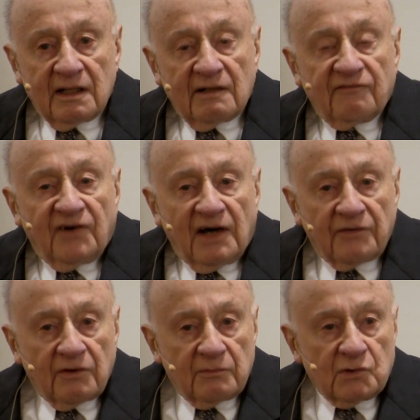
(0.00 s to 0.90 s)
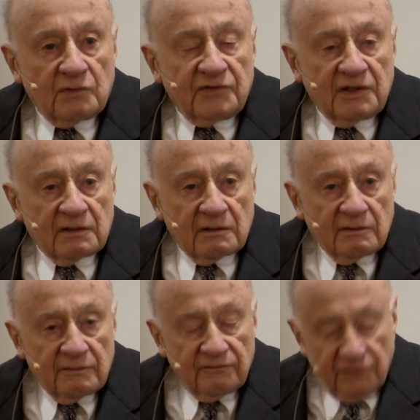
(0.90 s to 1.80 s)
uh, father moved
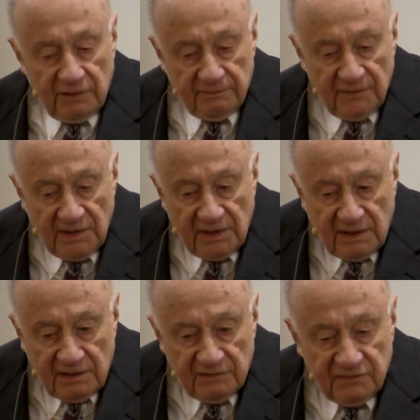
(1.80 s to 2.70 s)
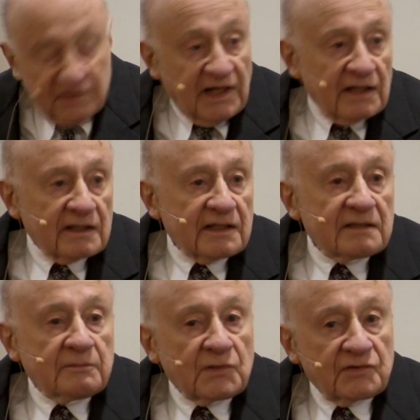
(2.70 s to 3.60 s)
here from
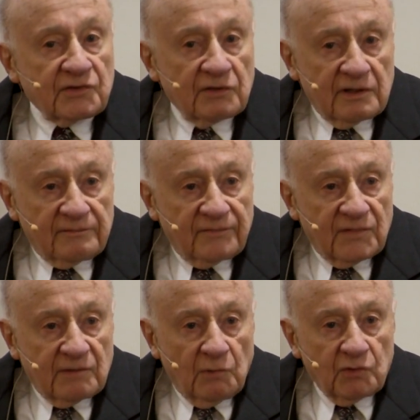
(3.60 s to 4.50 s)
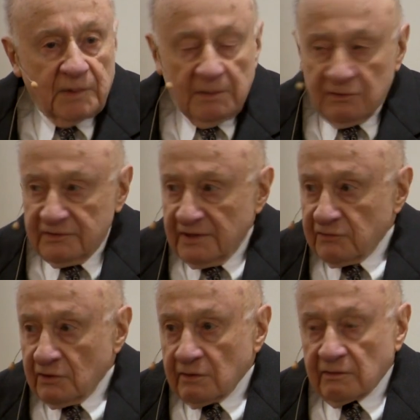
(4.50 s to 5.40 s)
Sedalia, Missouri. Most people have
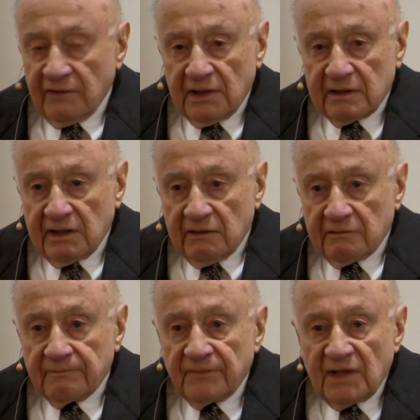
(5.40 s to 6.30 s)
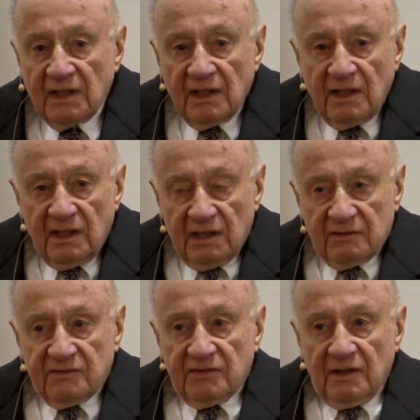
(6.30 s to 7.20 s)
never heard of that town.
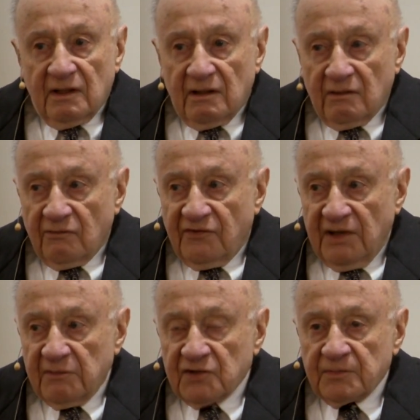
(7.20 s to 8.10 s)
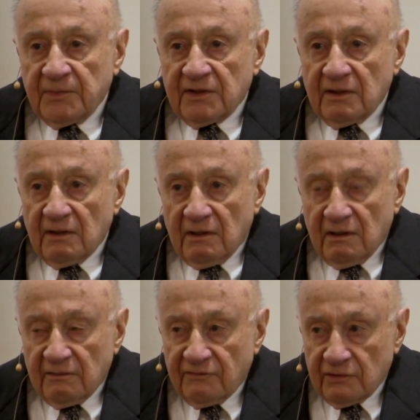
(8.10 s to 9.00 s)
It's uh, famous
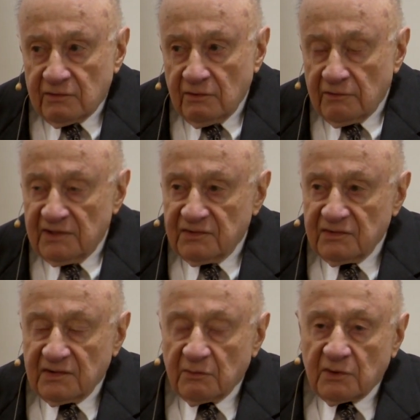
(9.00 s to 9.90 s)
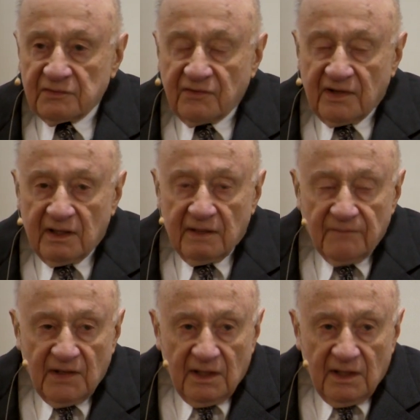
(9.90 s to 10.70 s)
uh, for two reasons. It was the